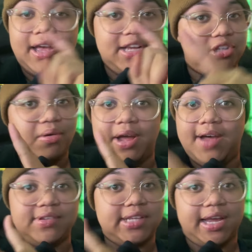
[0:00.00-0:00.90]
I don't
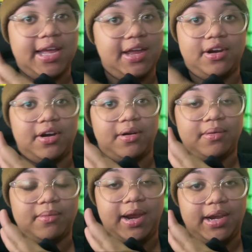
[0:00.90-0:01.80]
have a second editor
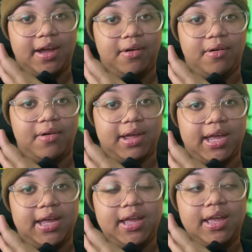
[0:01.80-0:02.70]
right now,
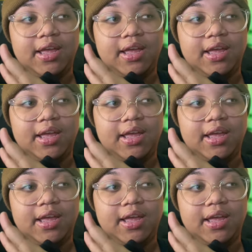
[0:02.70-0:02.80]
okay?